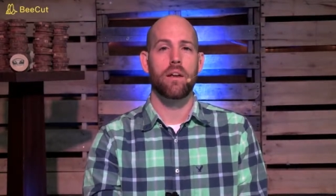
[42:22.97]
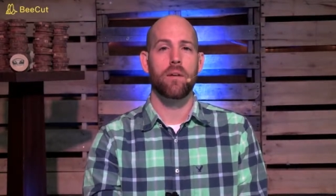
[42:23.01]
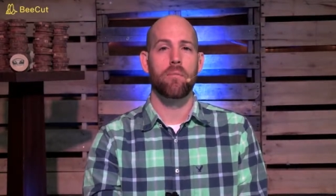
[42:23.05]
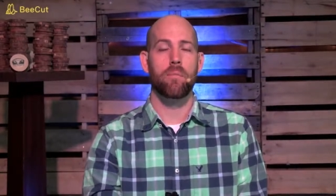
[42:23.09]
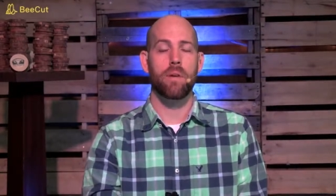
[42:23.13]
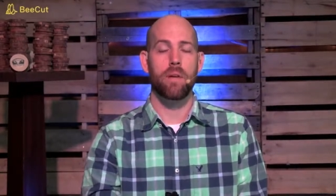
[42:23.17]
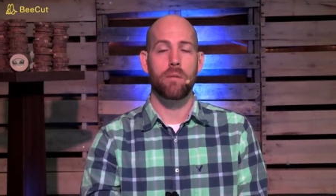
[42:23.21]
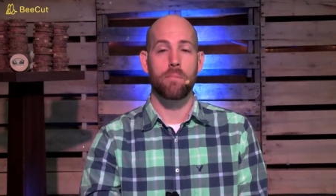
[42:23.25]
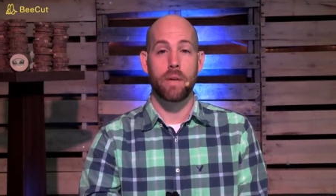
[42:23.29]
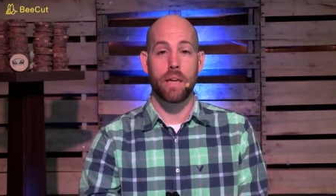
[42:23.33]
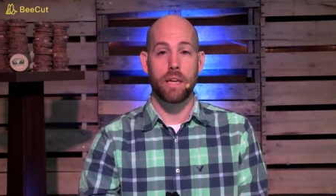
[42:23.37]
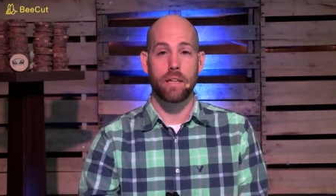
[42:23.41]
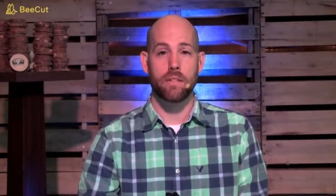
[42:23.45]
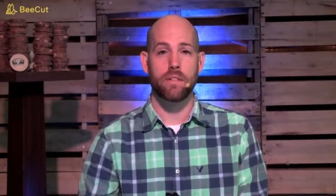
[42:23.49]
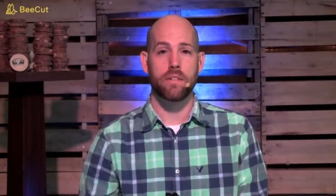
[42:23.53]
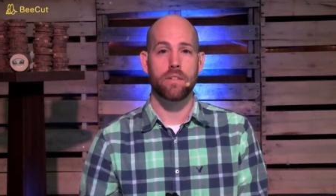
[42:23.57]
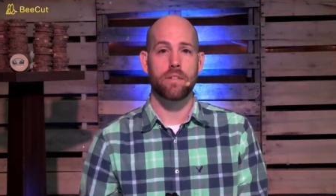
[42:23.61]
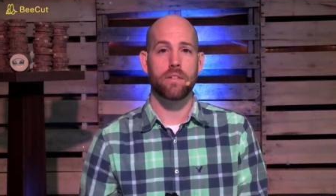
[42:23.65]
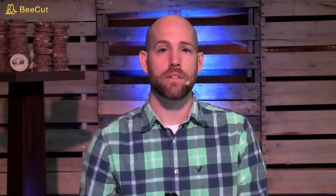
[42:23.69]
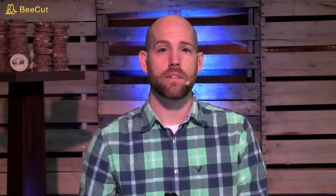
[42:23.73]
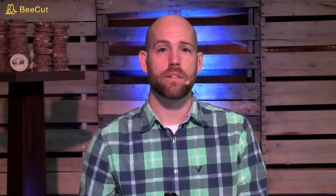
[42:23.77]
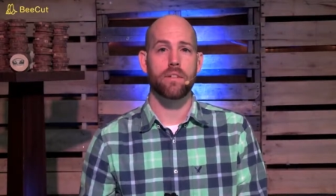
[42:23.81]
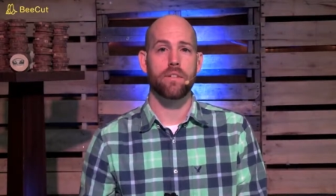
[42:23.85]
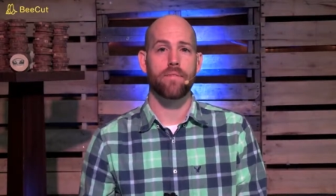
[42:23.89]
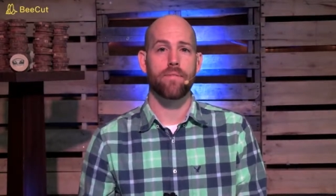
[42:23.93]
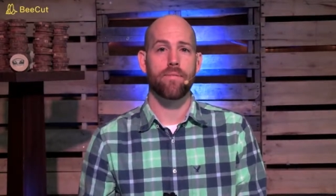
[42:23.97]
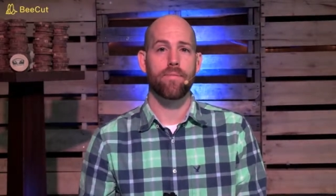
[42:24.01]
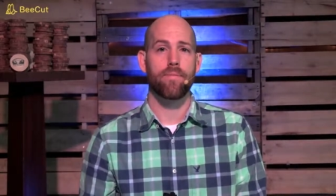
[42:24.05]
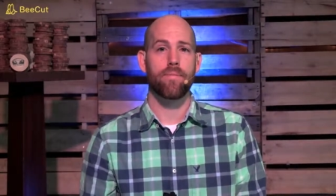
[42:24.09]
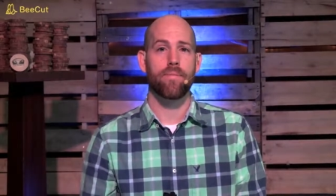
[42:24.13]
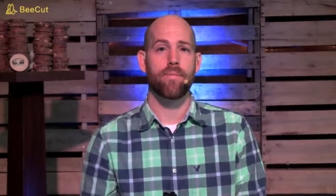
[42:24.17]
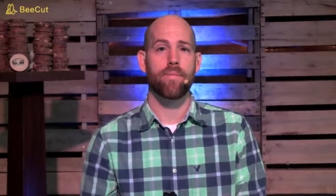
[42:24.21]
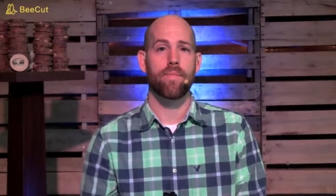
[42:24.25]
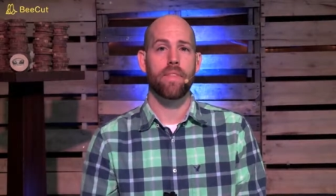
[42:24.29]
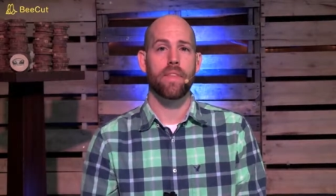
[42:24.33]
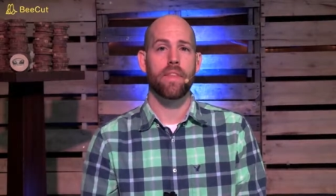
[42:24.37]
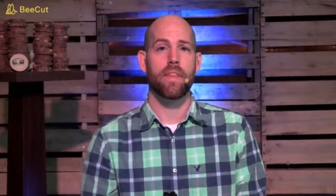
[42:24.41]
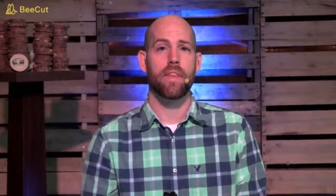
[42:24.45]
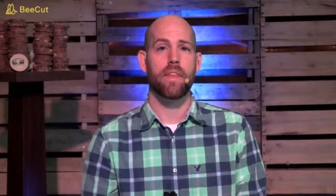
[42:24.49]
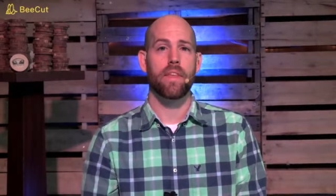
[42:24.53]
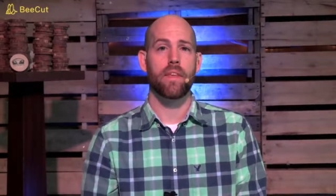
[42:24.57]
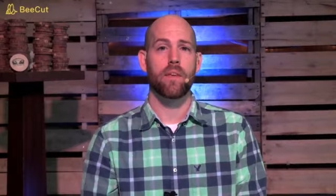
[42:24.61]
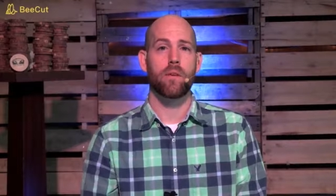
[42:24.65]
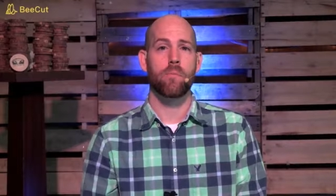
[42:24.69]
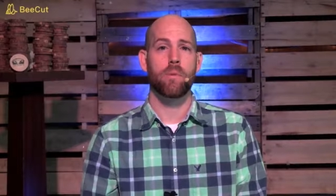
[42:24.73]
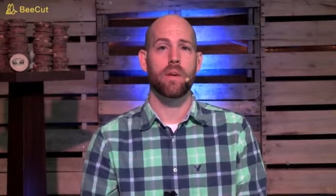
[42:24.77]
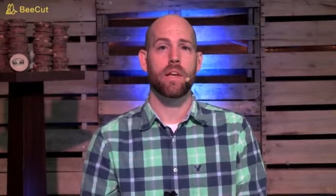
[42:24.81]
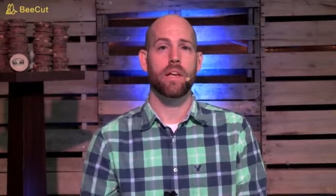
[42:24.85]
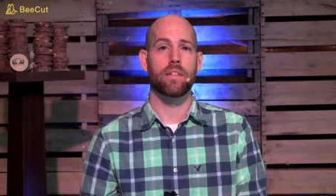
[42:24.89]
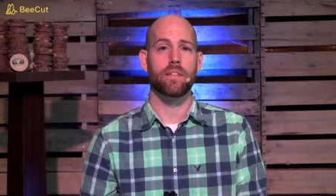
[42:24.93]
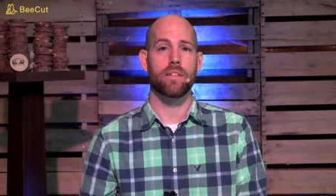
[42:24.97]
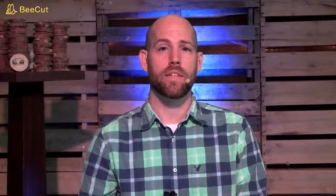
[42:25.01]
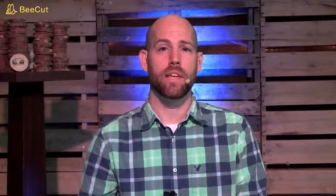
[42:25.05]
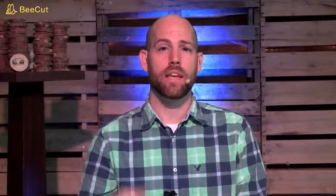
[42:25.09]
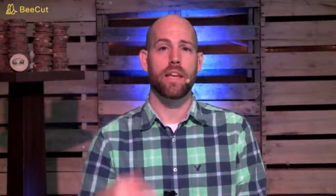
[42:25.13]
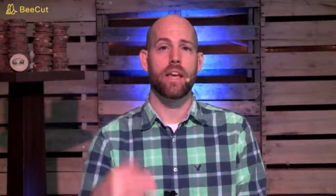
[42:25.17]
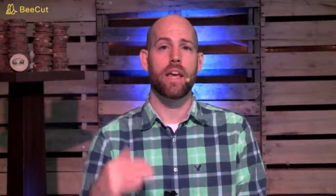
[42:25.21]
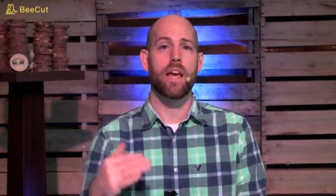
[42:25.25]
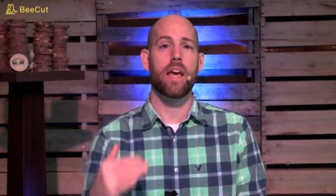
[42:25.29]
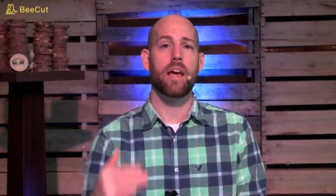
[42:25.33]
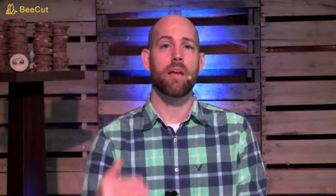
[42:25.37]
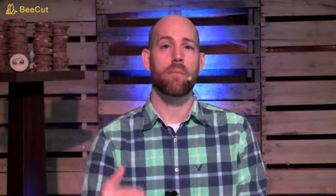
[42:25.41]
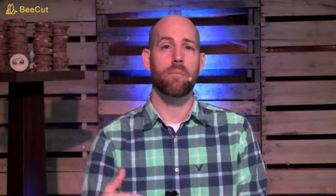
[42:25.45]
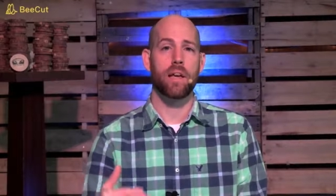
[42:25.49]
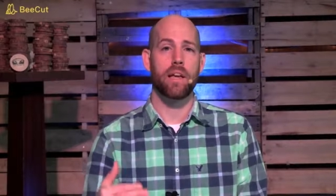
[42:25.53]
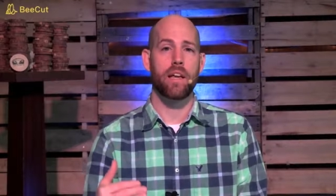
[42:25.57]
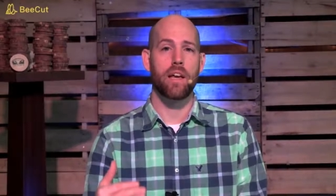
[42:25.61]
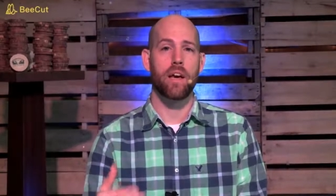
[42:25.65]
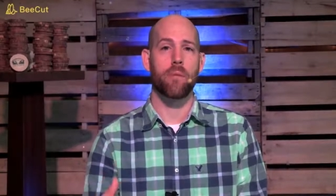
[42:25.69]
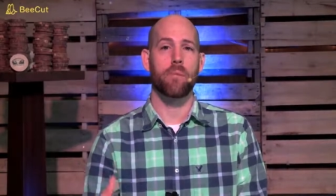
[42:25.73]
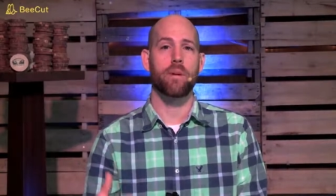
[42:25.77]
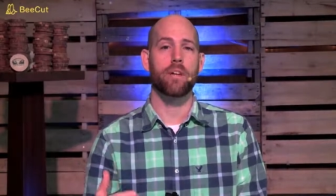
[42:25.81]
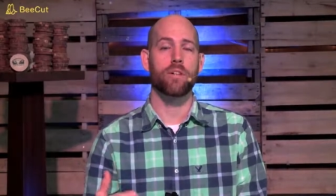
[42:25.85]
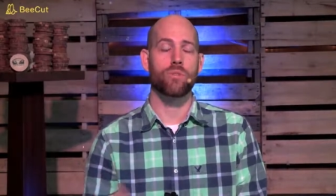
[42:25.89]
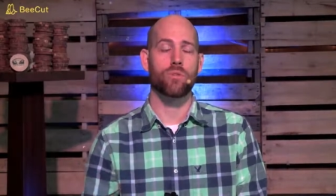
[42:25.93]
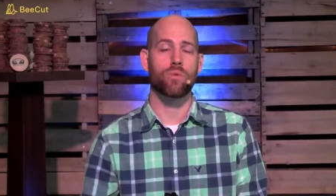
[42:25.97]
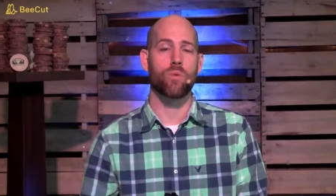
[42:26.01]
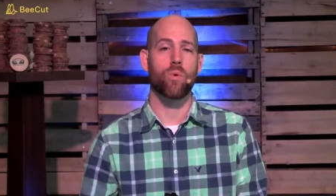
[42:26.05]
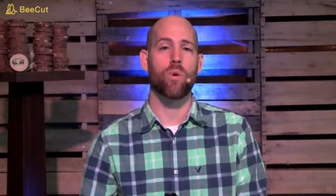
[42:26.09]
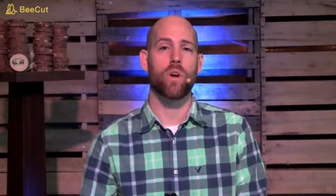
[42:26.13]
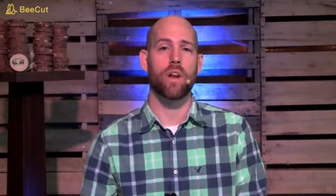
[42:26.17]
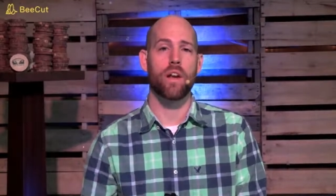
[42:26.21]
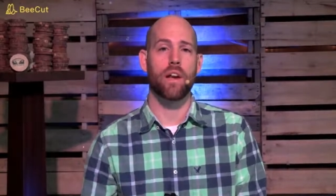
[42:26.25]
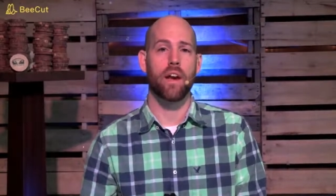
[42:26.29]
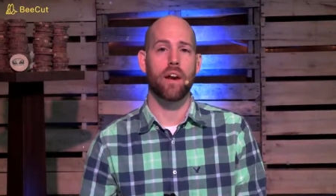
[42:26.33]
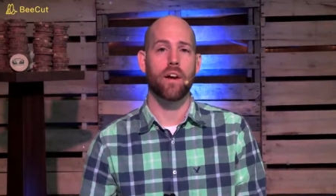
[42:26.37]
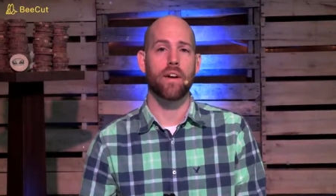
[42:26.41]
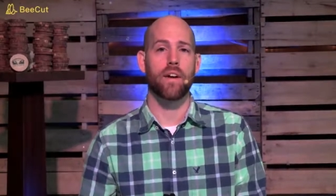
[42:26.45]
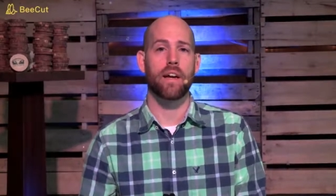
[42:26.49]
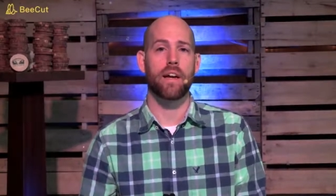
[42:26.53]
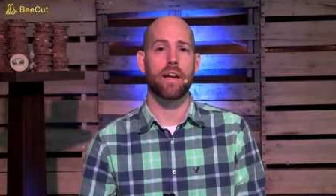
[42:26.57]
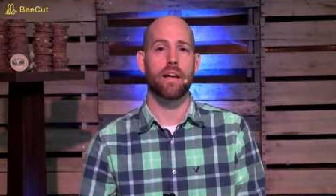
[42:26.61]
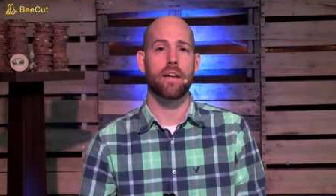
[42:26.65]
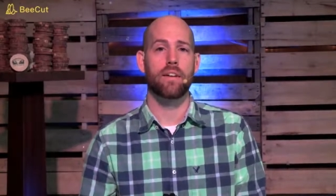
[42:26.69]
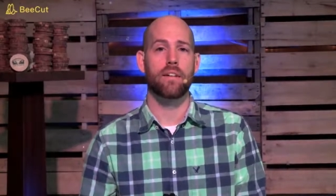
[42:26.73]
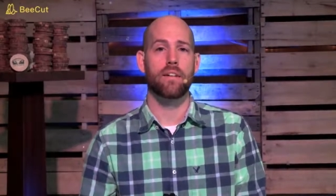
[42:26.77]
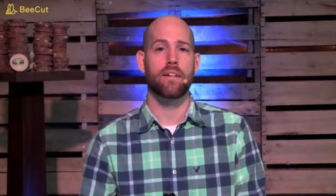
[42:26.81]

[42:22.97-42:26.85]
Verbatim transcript: be missed because it can become extraordinary.